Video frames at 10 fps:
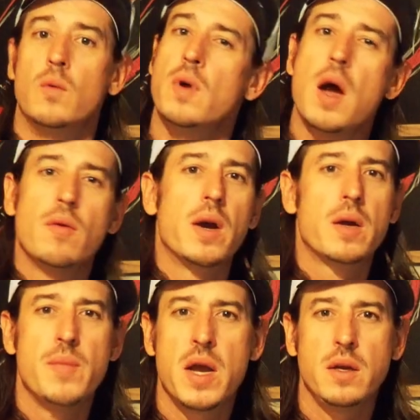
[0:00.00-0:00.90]
We're not
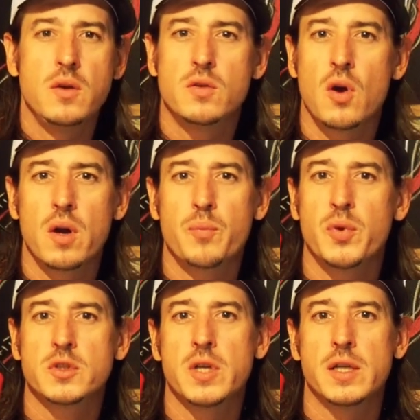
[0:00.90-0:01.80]
recommending you target
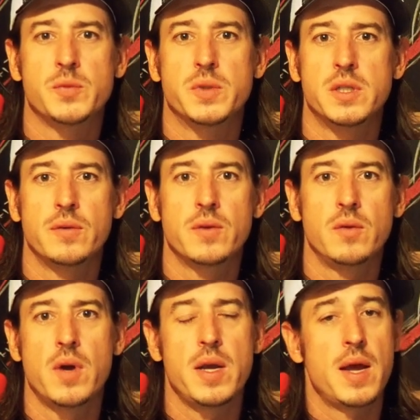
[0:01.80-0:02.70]
brook trout specifically
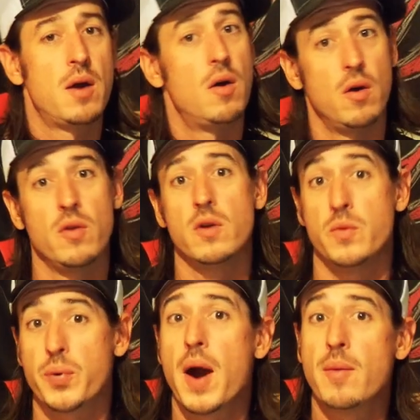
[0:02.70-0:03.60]
right now, although
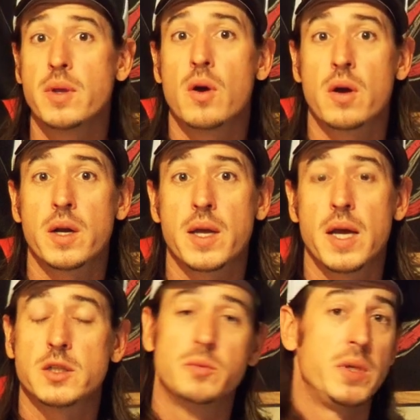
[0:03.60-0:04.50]
you probably are going to
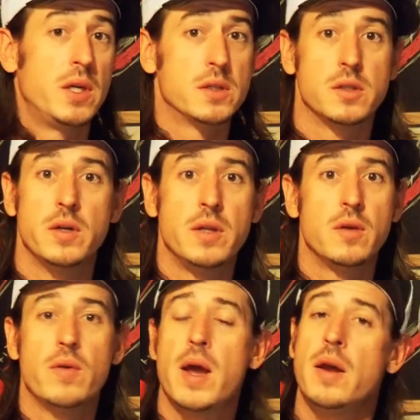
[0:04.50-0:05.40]
catch them because they're in
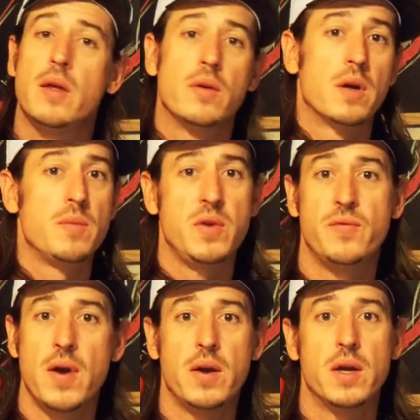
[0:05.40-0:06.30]
the red and they're going to be
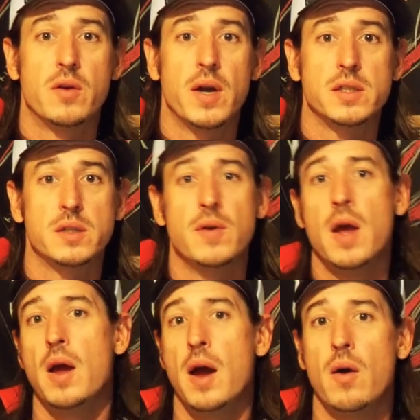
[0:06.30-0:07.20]
very aggressive.
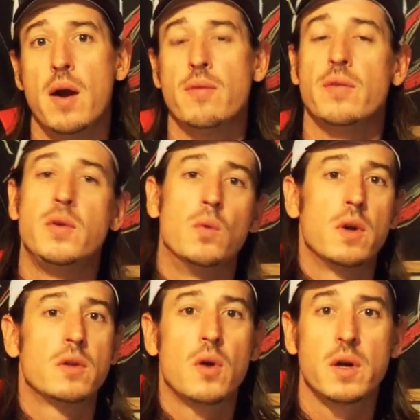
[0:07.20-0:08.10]
However, if you
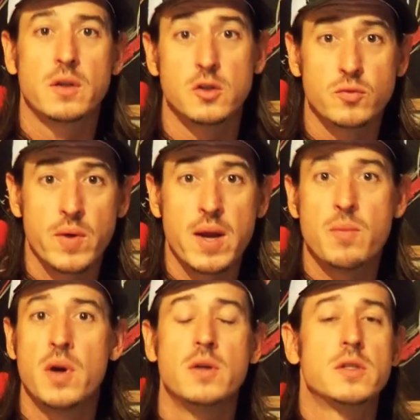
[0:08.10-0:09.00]
want to target those
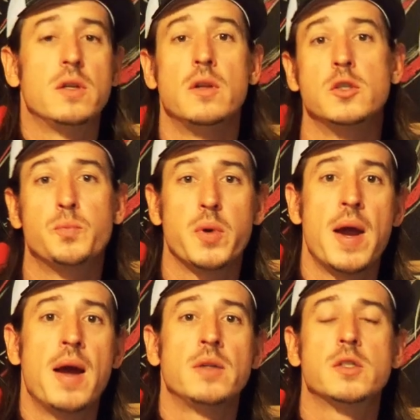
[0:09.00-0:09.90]
rainbows and those
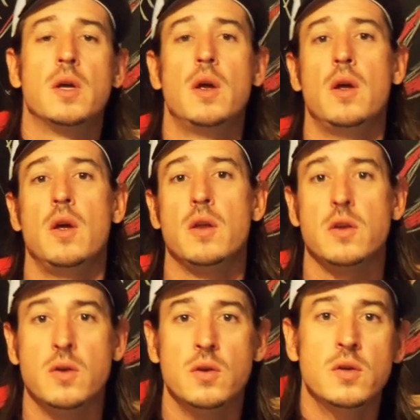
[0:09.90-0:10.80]
browns,
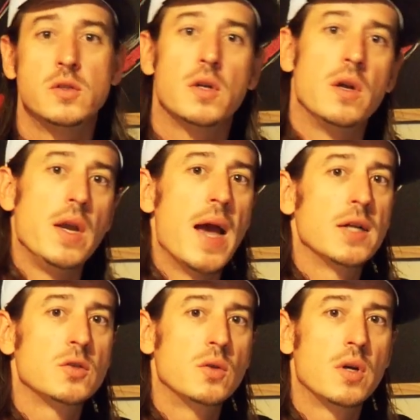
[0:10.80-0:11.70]
use a
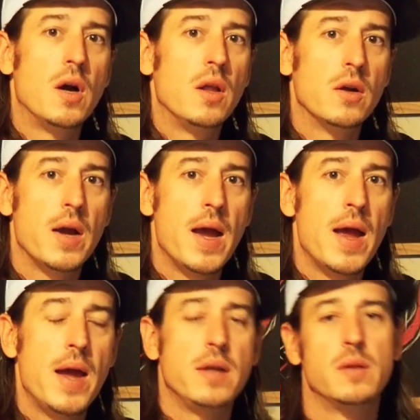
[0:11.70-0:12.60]
natural color
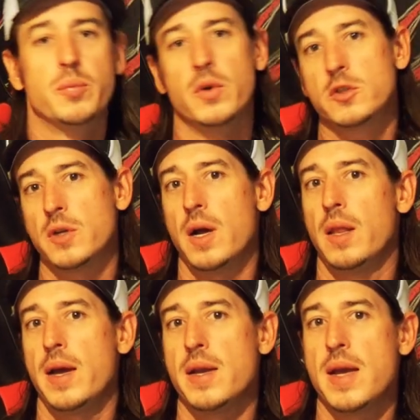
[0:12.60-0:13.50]
egg. The brook trout
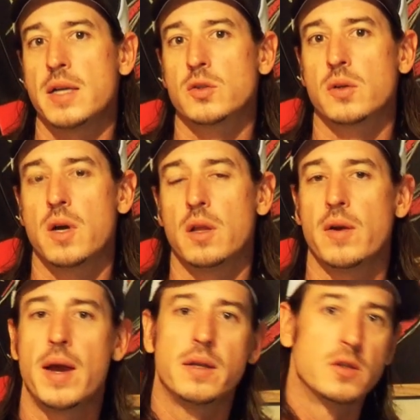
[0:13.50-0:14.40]
lay a natural color
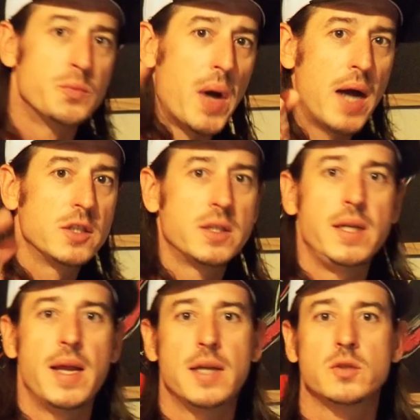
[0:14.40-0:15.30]
egg, those
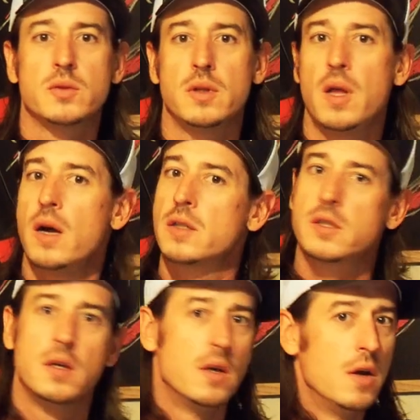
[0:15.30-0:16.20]
Potchki Natural
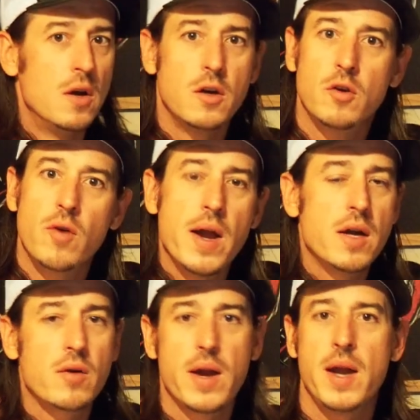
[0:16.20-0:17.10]
Deluxe.
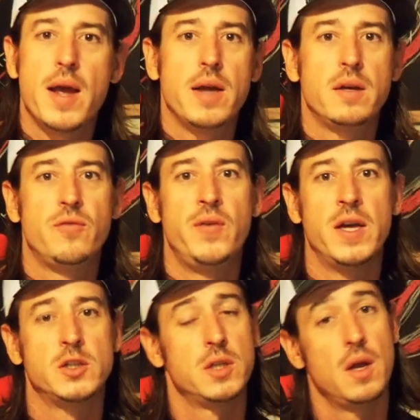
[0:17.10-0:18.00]
Great egg to fish.